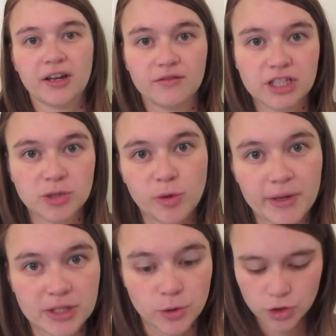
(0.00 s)
and vegetable
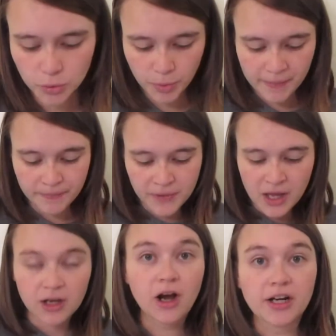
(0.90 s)
miso soup,
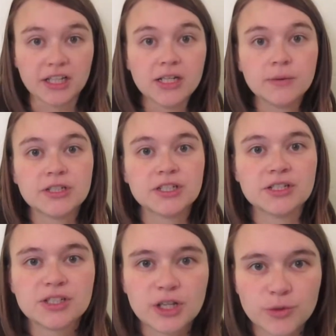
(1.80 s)
gari, which
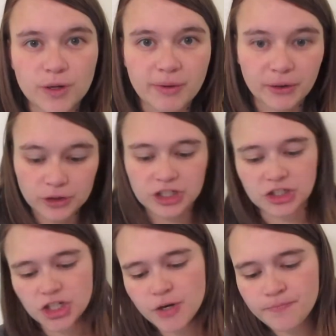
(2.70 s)
is sweet pickled
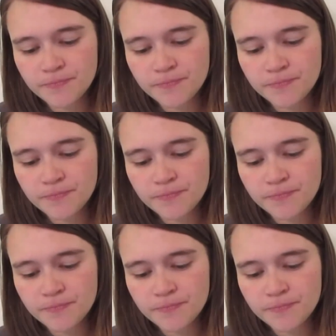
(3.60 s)
ginger,